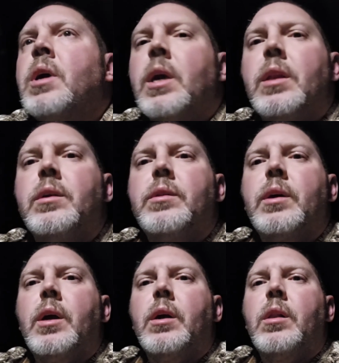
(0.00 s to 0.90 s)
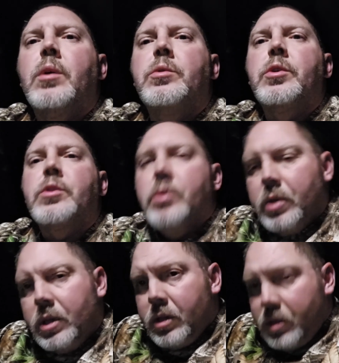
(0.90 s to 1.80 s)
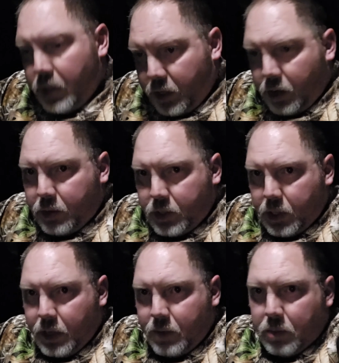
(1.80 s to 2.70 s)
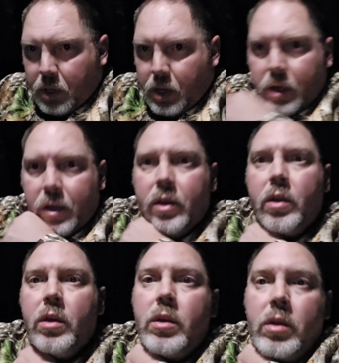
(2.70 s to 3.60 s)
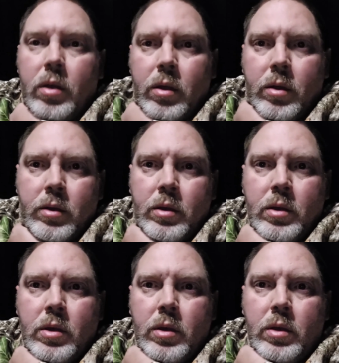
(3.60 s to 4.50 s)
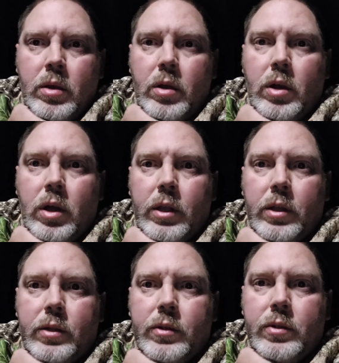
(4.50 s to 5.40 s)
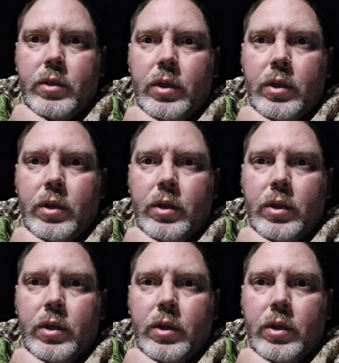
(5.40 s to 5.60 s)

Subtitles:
And as they got closer to it, they noticed it had blood on its